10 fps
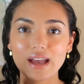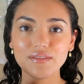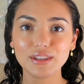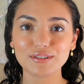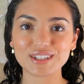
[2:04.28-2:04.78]
I
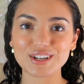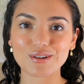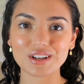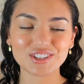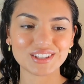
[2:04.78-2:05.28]
haven't looked at your
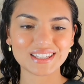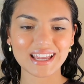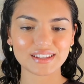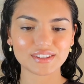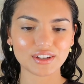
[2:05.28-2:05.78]
questions
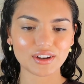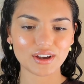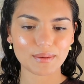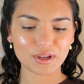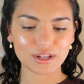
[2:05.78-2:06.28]
yet, so
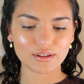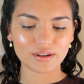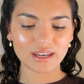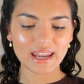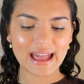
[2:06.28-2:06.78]
I'm gonna
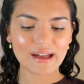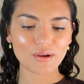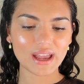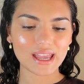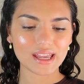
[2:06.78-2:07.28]
look
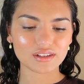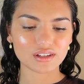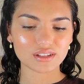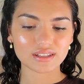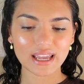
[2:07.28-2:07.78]
now and
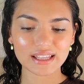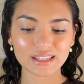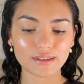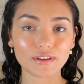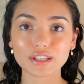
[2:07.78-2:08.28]
just
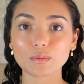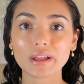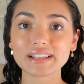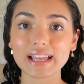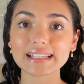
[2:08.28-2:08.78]
answer the first ones I